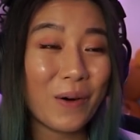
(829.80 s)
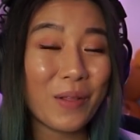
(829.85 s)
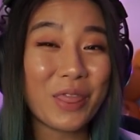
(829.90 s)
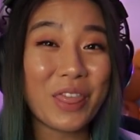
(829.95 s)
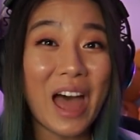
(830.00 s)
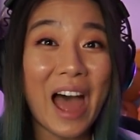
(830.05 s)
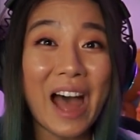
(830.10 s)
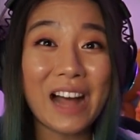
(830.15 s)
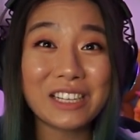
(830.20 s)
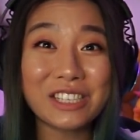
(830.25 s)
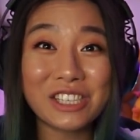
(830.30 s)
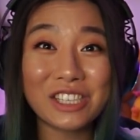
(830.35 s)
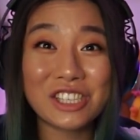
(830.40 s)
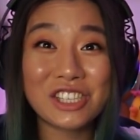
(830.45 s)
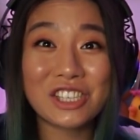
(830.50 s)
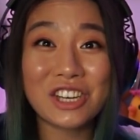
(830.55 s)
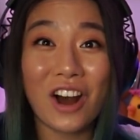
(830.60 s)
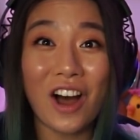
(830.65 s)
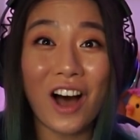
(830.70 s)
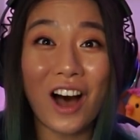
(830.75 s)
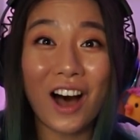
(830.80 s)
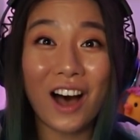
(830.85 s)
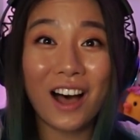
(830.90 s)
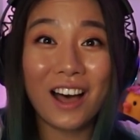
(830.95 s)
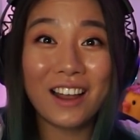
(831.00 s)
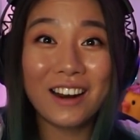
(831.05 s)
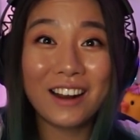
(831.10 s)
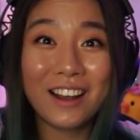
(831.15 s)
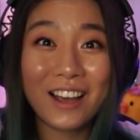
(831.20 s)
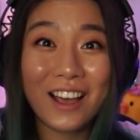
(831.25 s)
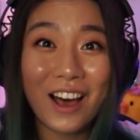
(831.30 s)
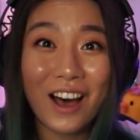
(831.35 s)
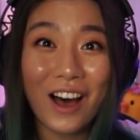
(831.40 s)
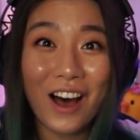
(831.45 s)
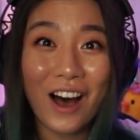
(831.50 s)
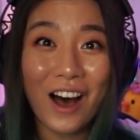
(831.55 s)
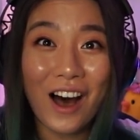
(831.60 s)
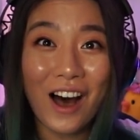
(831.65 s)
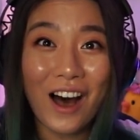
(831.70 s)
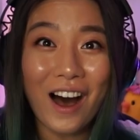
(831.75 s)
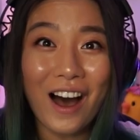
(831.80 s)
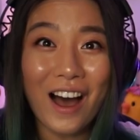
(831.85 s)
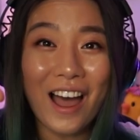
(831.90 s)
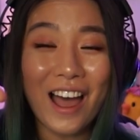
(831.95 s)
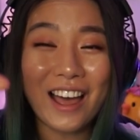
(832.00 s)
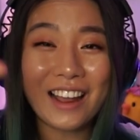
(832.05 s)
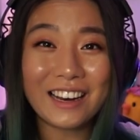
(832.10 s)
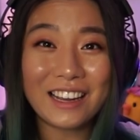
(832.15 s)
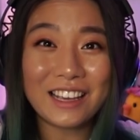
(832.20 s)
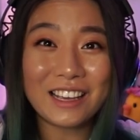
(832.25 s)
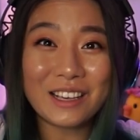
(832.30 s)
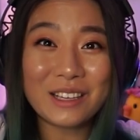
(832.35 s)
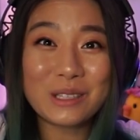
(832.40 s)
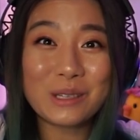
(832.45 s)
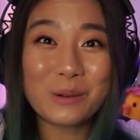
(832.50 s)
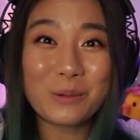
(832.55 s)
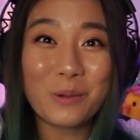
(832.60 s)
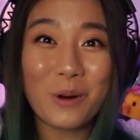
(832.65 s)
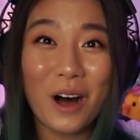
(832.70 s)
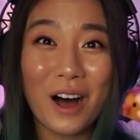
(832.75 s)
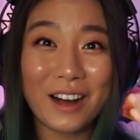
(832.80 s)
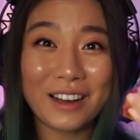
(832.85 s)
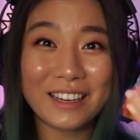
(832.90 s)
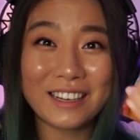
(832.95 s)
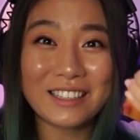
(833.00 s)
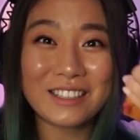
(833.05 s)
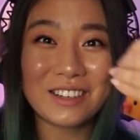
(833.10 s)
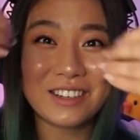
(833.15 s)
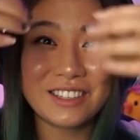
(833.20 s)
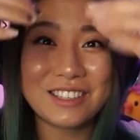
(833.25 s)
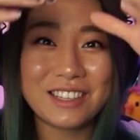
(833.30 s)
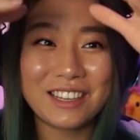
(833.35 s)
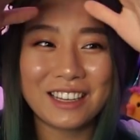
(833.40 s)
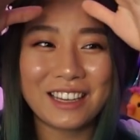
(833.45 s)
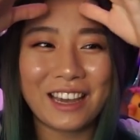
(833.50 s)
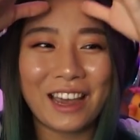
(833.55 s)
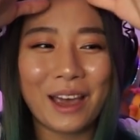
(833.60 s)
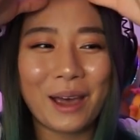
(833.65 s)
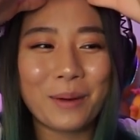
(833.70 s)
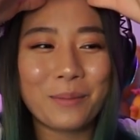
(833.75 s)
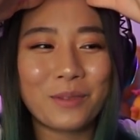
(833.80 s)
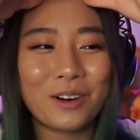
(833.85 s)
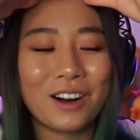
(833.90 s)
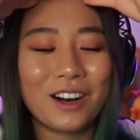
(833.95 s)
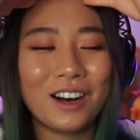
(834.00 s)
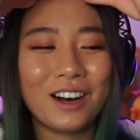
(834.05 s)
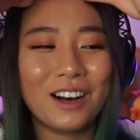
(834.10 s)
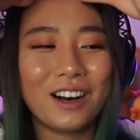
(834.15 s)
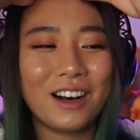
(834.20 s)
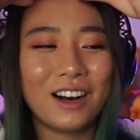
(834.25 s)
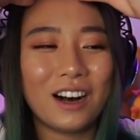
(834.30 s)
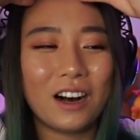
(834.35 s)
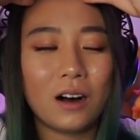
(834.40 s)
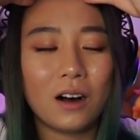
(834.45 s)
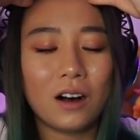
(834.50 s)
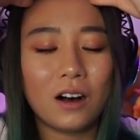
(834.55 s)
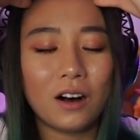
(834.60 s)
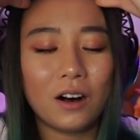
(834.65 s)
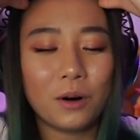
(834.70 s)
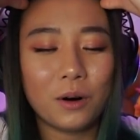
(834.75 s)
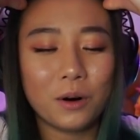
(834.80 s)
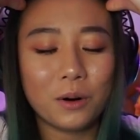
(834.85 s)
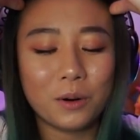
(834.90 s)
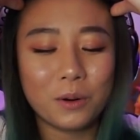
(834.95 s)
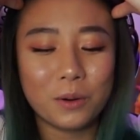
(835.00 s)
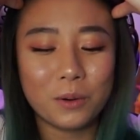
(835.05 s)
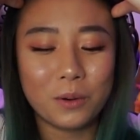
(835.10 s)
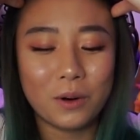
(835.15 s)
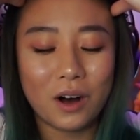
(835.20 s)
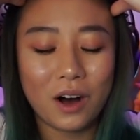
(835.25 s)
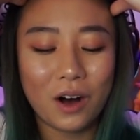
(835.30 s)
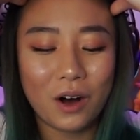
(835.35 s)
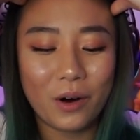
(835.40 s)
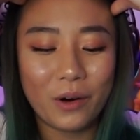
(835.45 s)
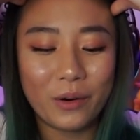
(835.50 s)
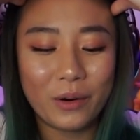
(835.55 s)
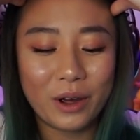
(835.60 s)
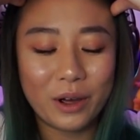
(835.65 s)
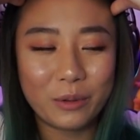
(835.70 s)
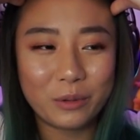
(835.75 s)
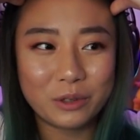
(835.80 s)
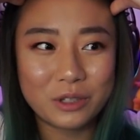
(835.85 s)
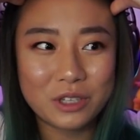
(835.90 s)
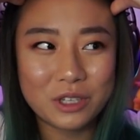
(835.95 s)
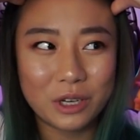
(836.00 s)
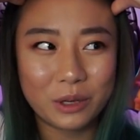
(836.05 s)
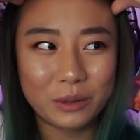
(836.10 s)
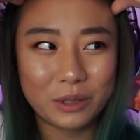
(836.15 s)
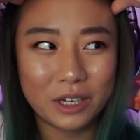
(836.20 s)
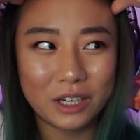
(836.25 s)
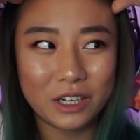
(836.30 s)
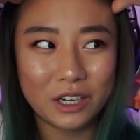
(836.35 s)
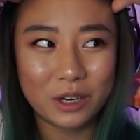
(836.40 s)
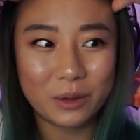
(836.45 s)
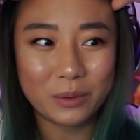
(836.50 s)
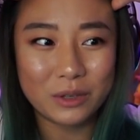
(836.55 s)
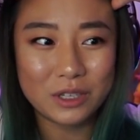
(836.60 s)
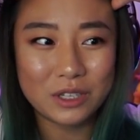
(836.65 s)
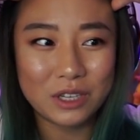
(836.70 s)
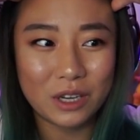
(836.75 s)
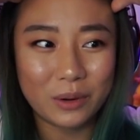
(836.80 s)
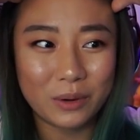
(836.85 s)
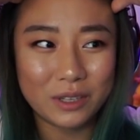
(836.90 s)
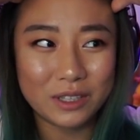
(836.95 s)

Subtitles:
that shot! And he's walking towards the camera! Oh, it was so good. It was so